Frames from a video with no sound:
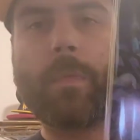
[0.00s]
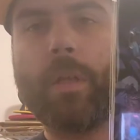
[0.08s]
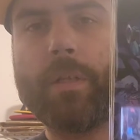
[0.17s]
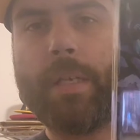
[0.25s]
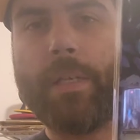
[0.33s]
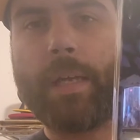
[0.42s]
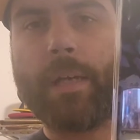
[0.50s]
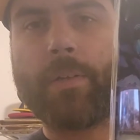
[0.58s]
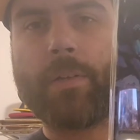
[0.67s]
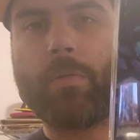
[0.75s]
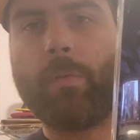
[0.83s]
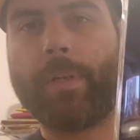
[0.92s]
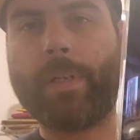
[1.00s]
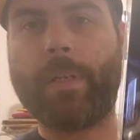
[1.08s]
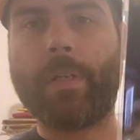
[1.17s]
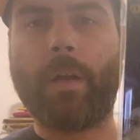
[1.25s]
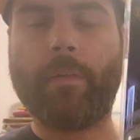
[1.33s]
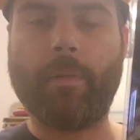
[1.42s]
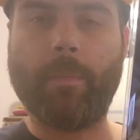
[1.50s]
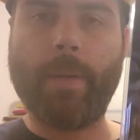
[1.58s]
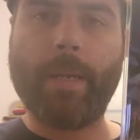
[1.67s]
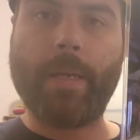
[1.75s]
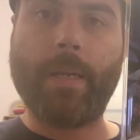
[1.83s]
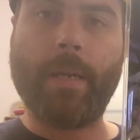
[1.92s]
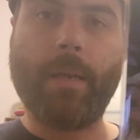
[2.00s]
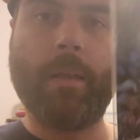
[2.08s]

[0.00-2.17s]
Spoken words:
Teen Titans 20, cover B.